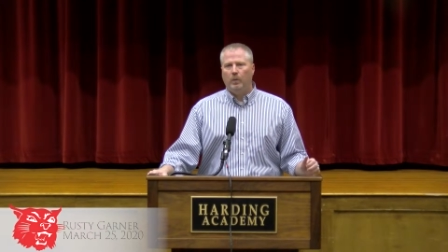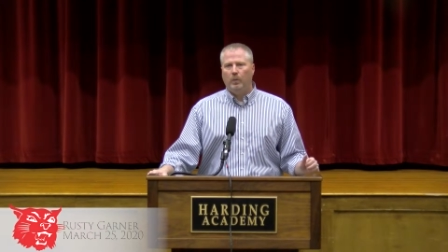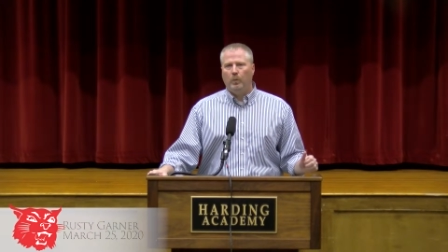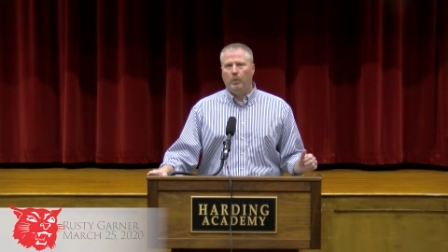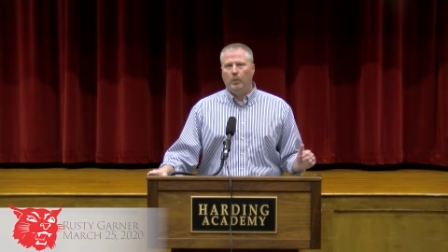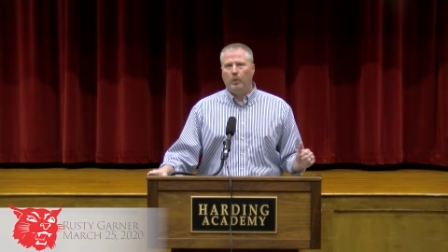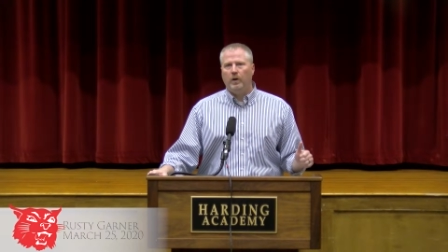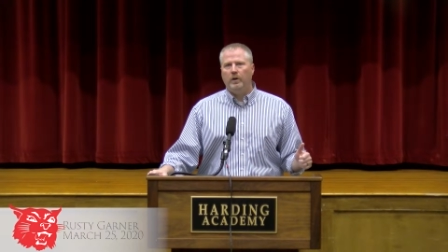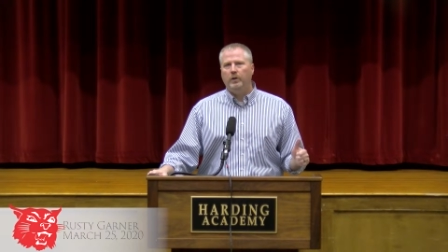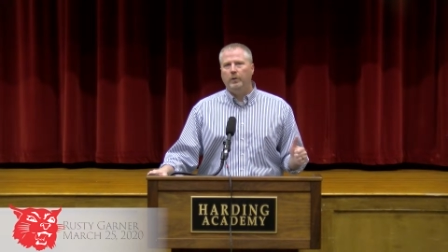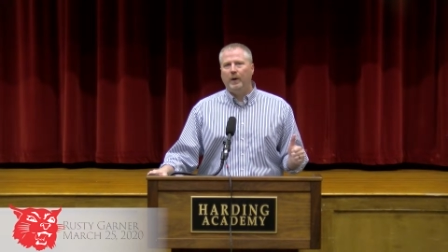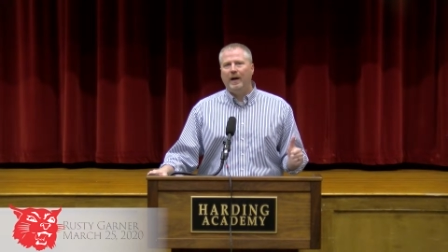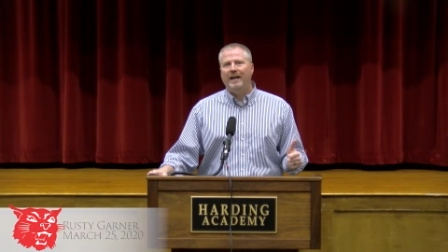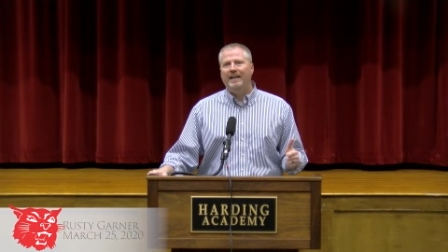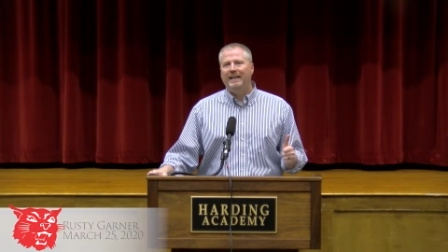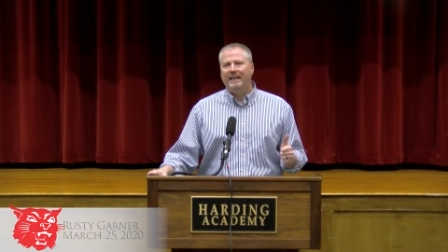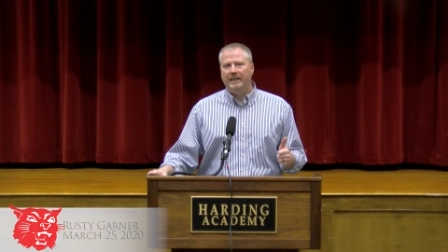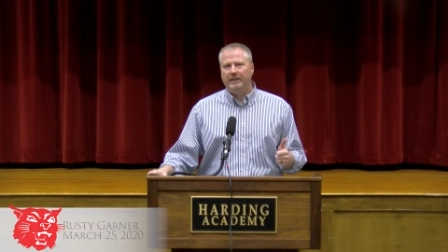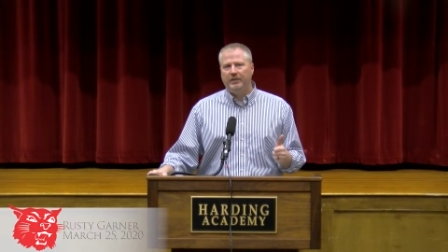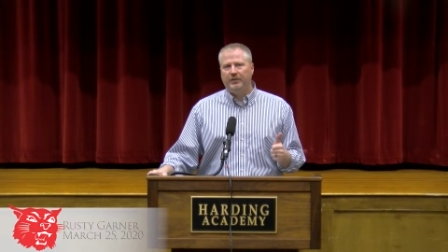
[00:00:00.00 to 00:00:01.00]
What do I
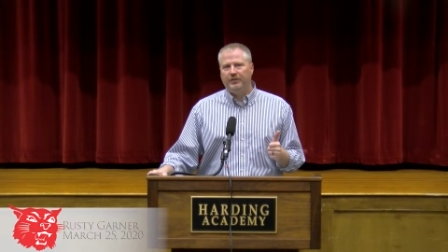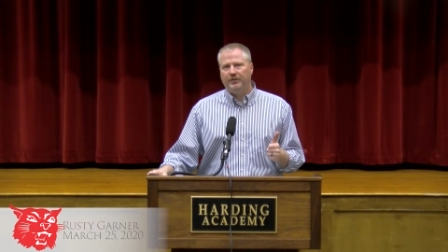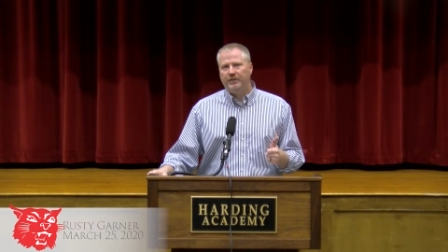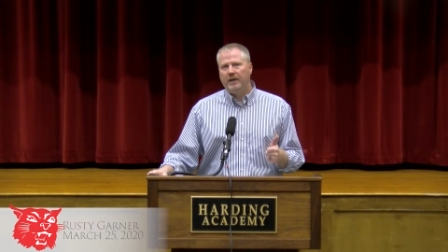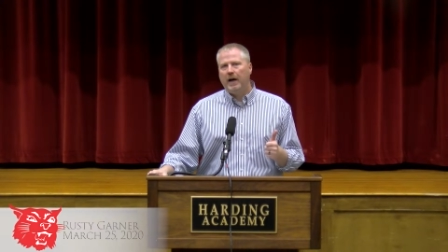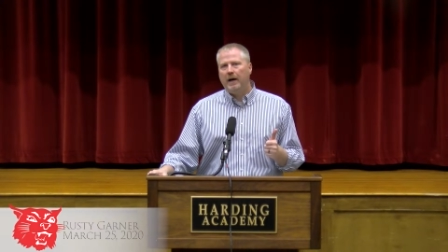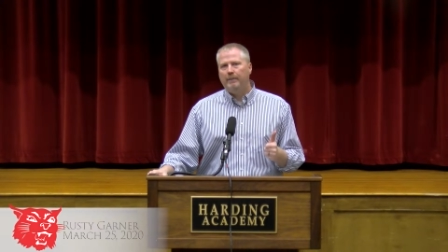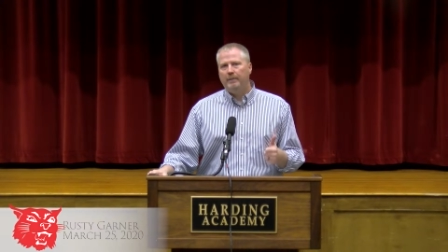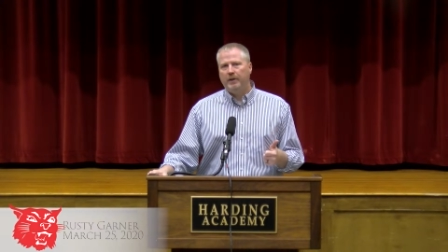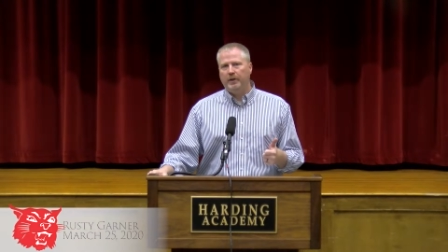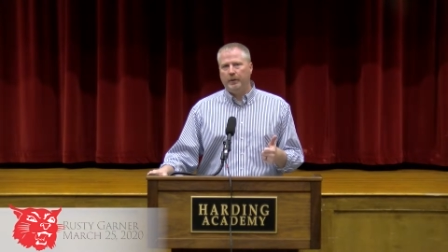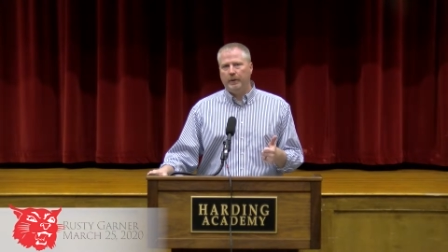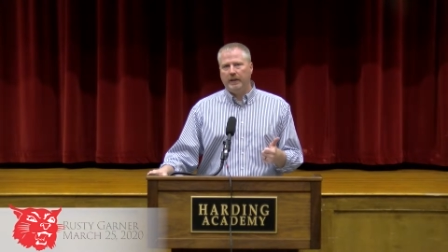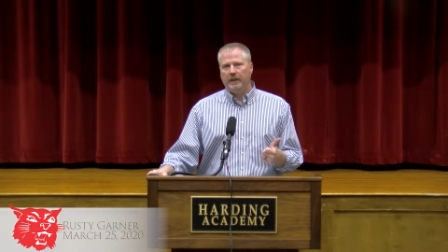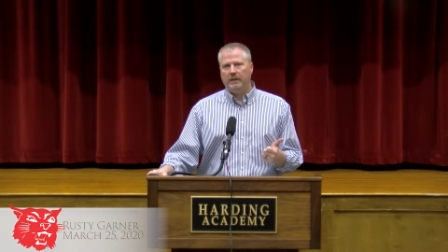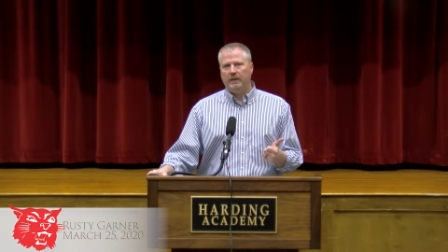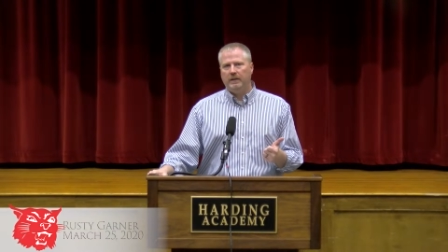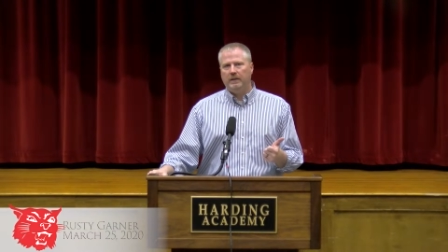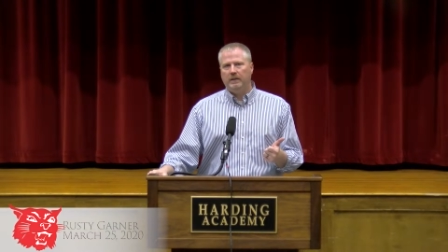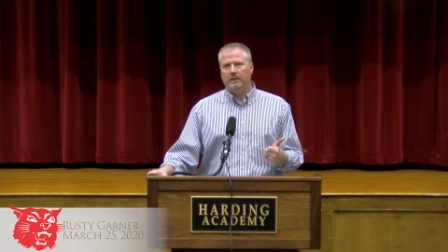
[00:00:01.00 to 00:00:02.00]
need to stop
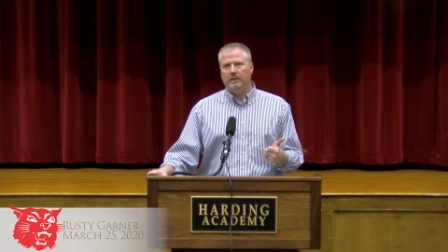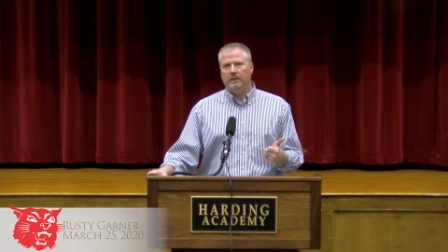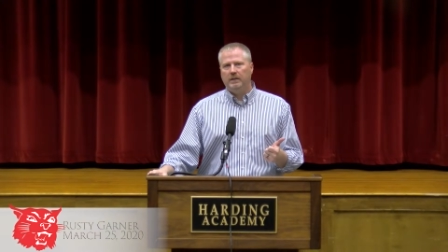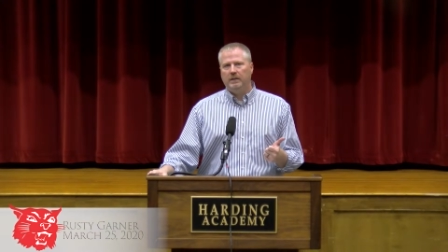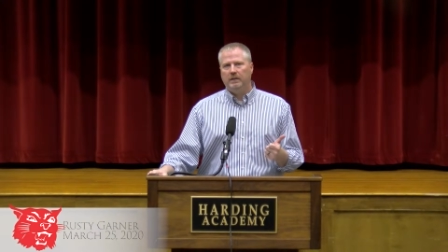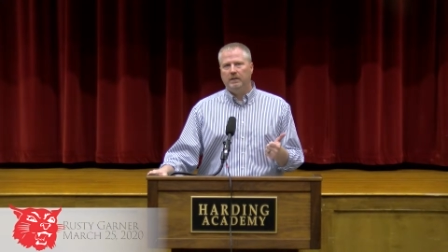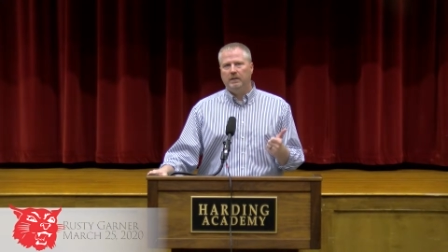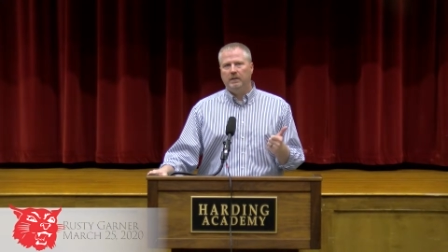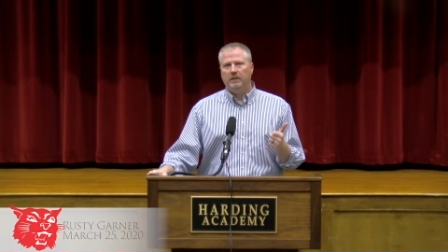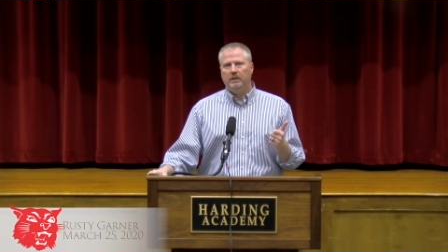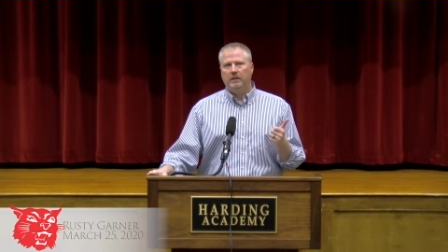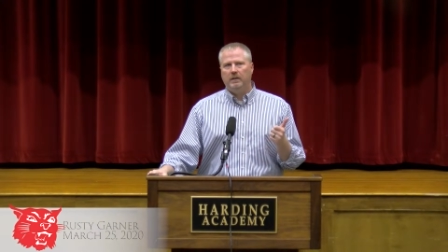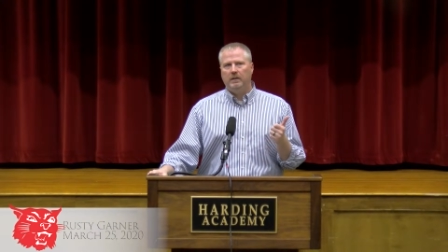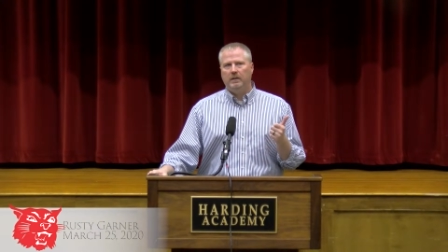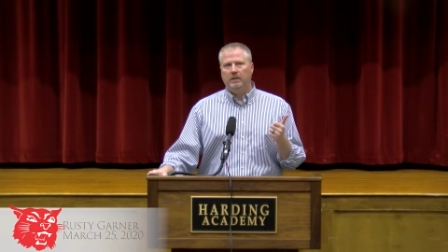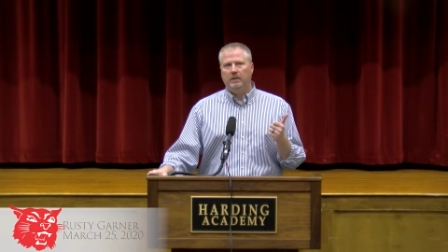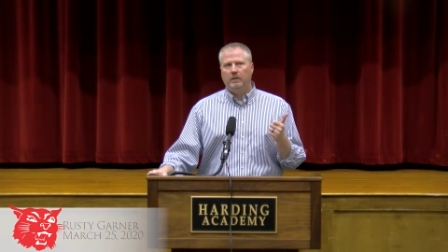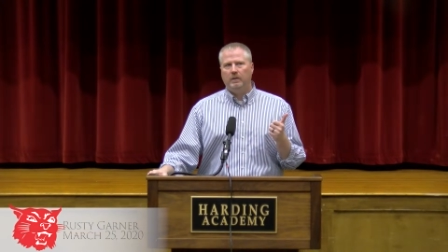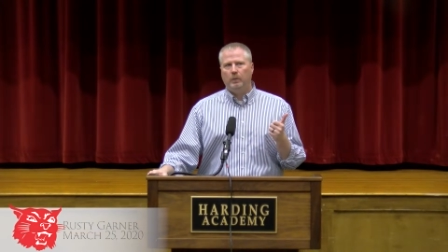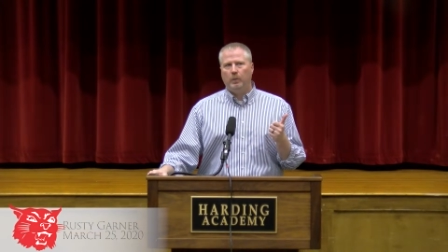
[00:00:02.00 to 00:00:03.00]
doing?
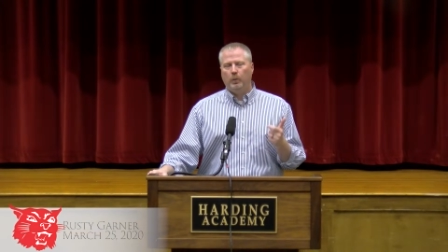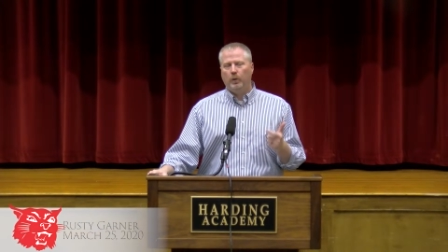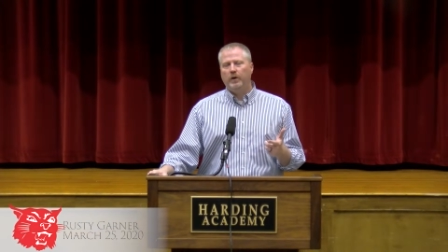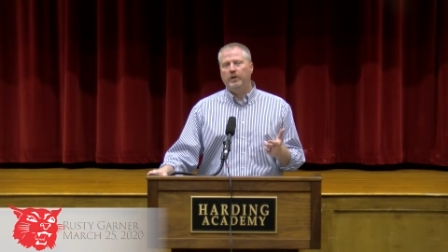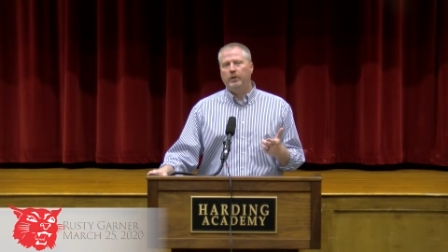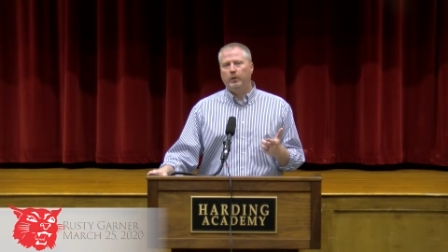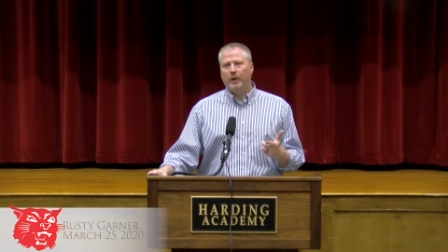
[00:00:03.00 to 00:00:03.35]
What